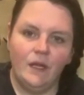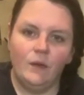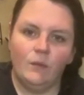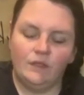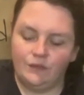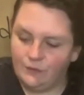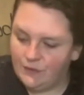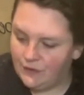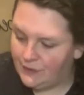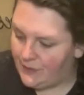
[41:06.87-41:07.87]
what you would
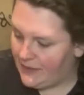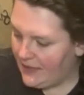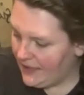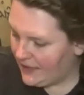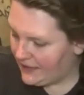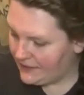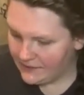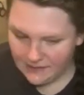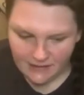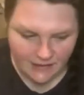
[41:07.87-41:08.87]
do
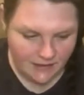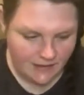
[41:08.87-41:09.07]
next